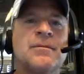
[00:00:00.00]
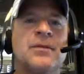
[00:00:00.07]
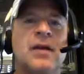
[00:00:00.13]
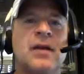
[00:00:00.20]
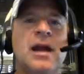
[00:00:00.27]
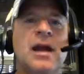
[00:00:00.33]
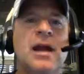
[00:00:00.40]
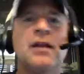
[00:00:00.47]

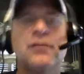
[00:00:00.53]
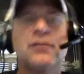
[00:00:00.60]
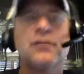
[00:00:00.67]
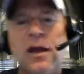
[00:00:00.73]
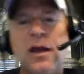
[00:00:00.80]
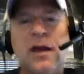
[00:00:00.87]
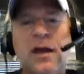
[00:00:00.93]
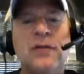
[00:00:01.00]
and
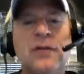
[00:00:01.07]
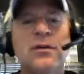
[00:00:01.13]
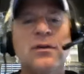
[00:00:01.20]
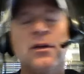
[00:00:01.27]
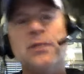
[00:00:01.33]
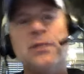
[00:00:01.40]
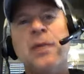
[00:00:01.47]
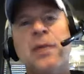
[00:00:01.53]
instead
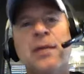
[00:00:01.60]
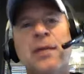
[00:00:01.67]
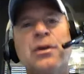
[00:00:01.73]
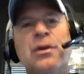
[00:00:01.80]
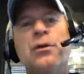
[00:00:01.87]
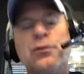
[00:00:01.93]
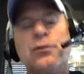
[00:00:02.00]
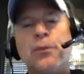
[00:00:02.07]
you maybe
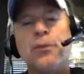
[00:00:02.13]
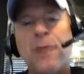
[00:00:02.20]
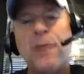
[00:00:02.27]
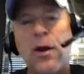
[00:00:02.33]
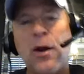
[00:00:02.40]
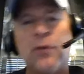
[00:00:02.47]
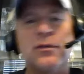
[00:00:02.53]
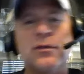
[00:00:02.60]
use your
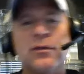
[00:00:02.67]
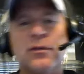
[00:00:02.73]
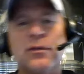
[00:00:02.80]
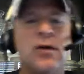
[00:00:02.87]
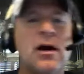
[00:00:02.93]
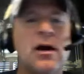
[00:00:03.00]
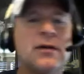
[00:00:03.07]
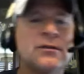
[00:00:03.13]
parents'
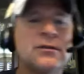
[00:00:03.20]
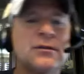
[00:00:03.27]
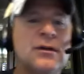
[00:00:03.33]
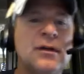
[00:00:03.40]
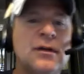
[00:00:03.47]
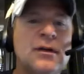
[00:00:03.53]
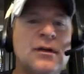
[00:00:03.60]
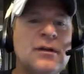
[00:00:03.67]
advice.
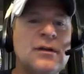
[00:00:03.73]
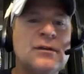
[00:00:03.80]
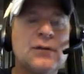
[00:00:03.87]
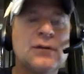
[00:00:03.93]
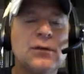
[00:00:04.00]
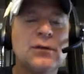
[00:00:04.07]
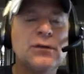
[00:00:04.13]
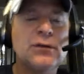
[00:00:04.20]

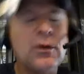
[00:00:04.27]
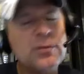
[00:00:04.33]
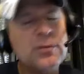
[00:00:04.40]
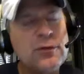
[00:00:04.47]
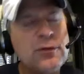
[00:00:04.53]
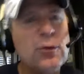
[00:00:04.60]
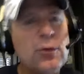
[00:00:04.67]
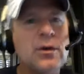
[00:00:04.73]
So in
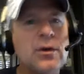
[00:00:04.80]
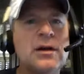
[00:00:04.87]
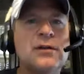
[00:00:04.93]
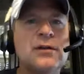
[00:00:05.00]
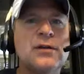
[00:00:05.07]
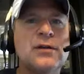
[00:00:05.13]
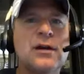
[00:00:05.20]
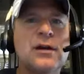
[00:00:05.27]
terms of your
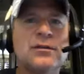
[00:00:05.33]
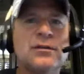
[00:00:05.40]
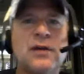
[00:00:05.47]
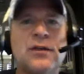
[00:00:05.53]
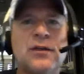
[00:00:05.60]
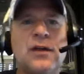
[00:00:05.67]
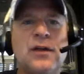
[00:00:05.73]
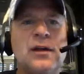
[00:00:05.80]
organization,
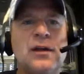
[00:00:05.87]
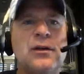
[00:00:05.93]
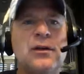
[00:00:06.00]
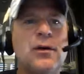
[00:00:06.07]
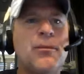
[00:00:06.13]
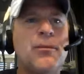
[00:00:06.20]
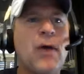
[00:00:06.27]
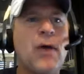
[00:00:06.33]
I think you
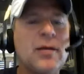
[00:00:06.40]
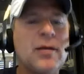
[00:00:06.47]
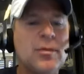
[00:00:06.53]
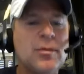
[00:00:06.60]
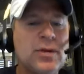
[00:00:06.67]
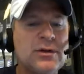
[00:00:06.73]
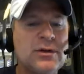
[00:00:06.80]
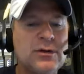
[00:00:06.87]
could
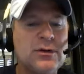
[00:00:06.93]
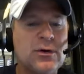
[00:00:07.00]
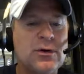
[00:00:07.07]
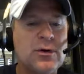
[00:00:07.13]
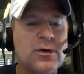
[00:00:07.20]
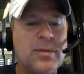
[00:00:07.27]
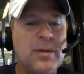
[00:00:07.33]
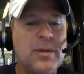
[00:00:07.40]
probably do a
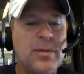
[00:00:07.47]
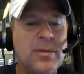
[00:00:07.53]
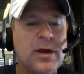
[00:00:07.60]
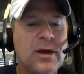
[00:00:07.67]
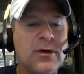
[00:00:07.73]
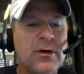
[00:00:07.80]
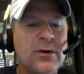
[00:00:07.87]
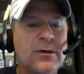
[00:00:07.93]
little bit
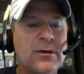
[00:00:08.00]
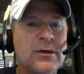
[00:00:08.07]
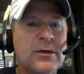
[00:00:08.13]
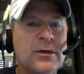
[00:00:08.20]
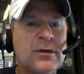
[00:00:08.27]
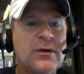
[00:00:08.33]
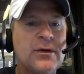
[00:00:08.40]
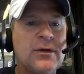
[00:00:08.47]
better
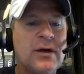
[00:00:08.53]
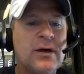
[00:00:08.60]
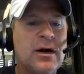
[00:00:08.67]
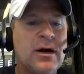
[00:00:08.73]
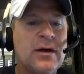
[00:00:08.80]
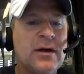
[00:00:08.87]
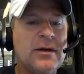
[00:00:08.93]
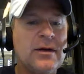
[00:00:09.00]

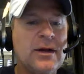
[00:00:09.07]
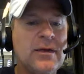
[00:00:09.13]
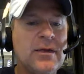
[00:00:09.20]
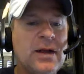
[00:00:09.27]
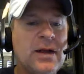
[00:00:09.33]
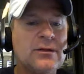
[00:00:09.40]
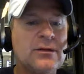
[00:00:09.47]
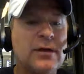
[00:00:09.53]
uh, in
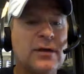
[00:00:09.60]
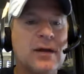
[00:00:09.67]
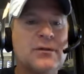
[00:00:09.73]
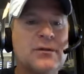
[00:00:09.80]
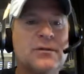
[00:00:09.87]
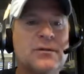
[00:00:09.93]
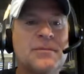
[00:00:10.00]
that sense.